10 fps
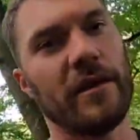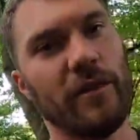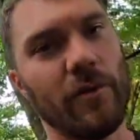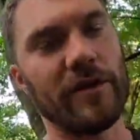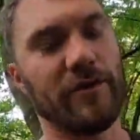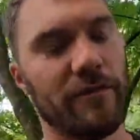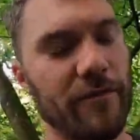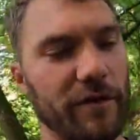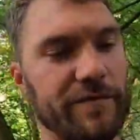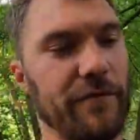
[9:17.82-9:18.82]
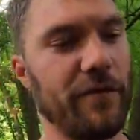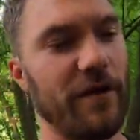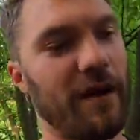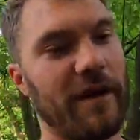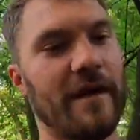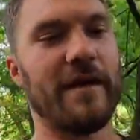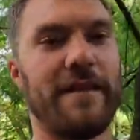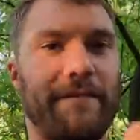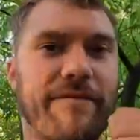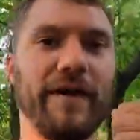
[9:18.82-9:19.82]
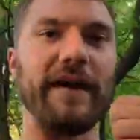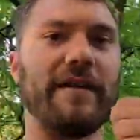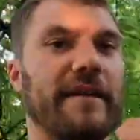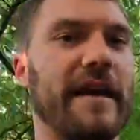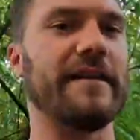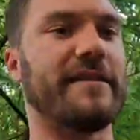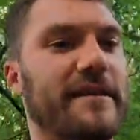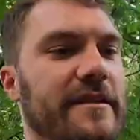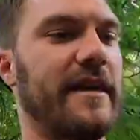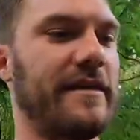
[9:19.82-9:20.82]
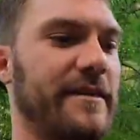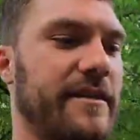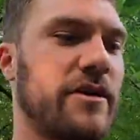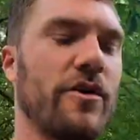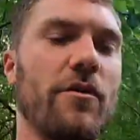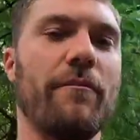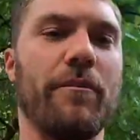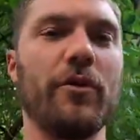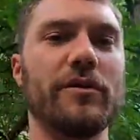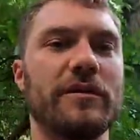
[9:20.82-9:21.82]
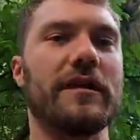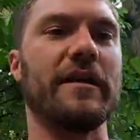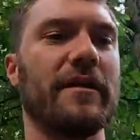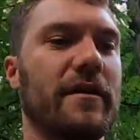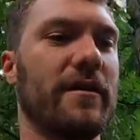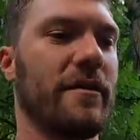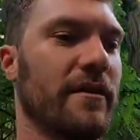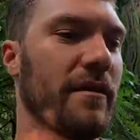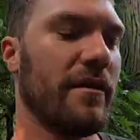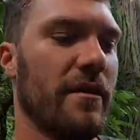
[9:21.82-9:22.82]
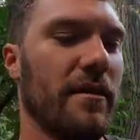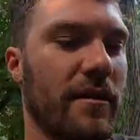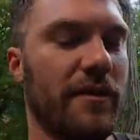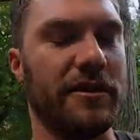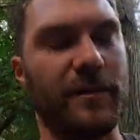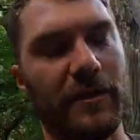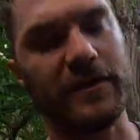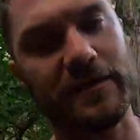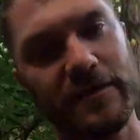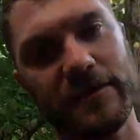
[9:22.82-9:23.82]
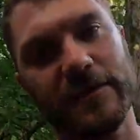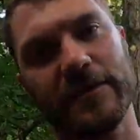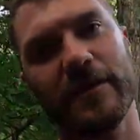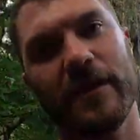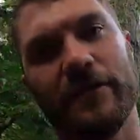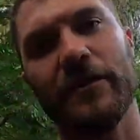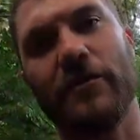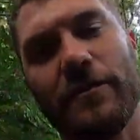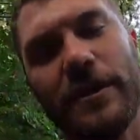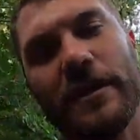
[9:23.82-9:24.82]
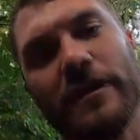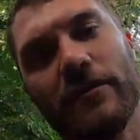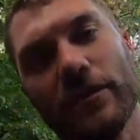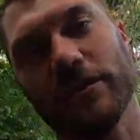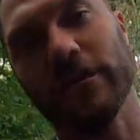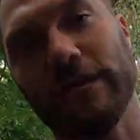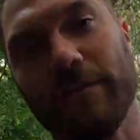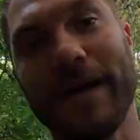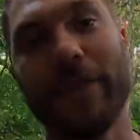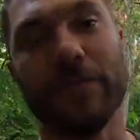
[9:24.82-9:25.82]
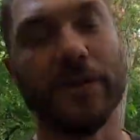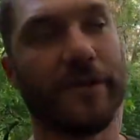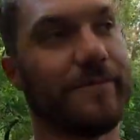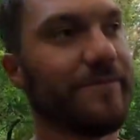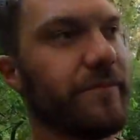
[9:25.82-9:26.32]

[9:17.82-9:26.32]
in the winter of 44, they finally had success, boosting the spirits of European Christians, palpably.